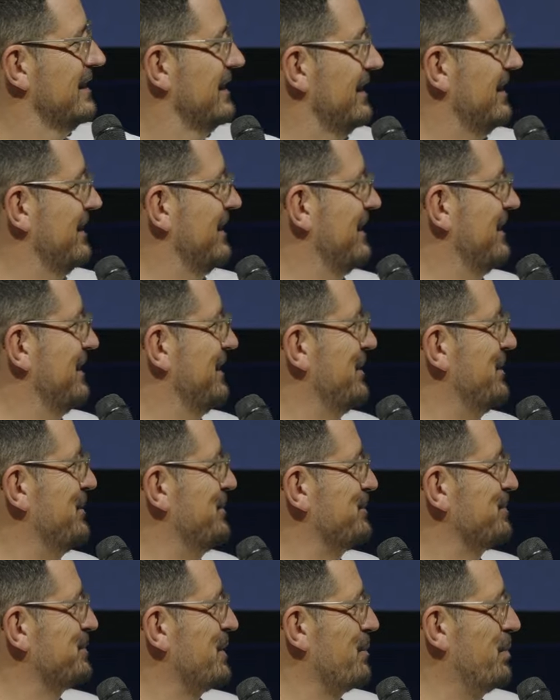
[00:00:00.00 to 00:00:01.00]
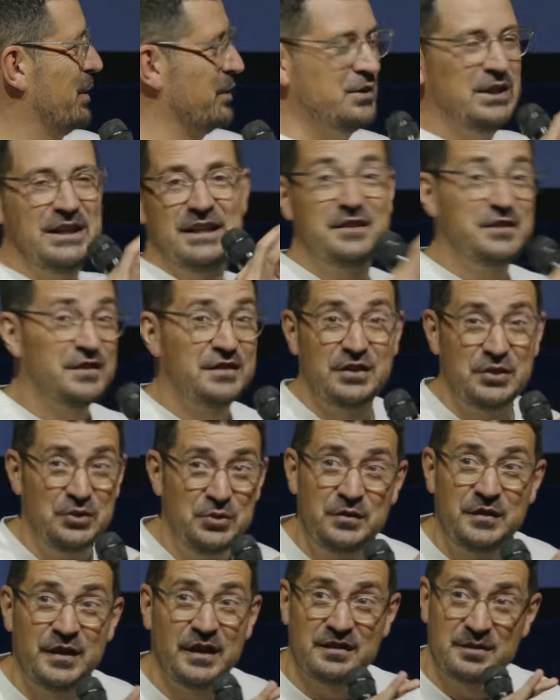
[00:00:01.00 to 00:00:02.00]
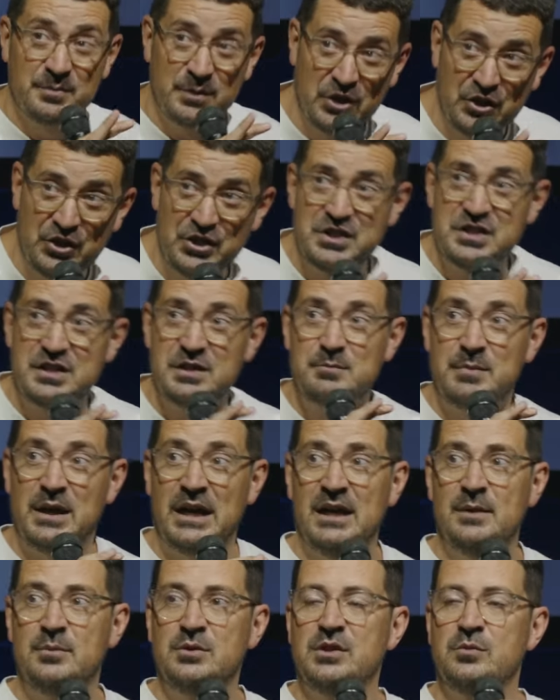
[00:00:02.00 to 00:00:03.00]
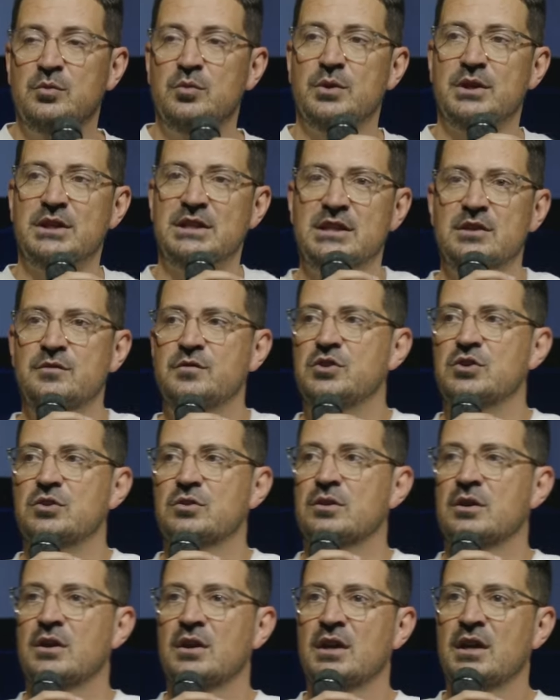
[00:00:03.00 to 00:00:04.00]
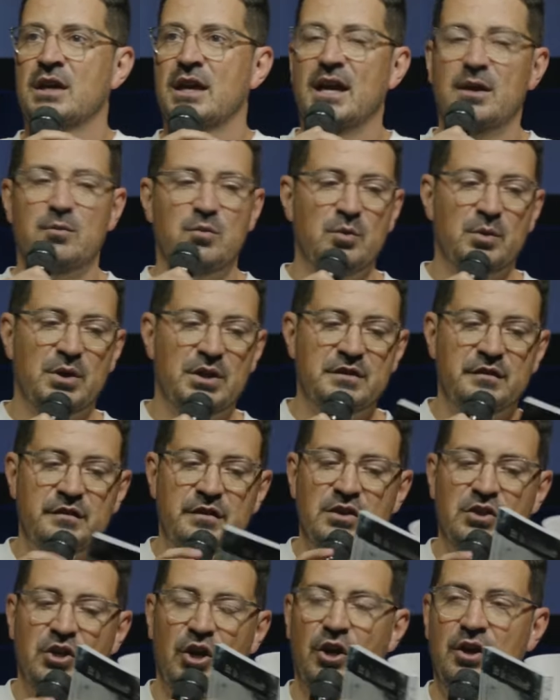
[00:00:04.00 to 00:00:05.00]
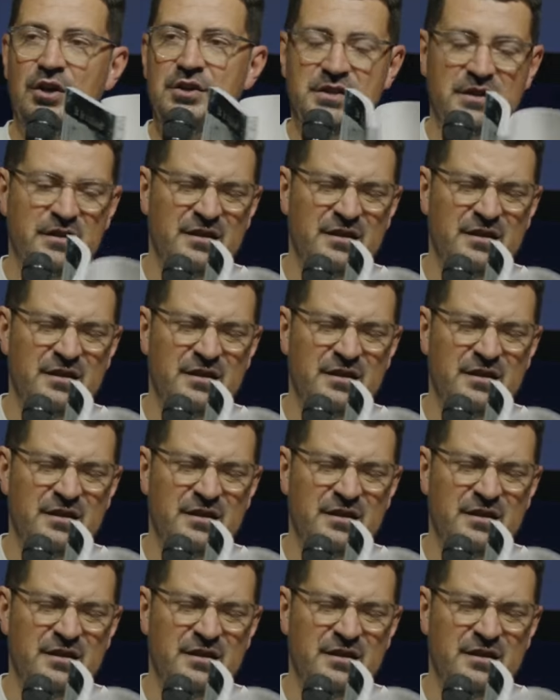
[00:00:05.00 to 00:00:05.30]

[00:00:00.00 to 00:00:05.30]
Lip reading: But really, it's just a New Testament Christian Bible that we want to give you. And we want to just encourage you.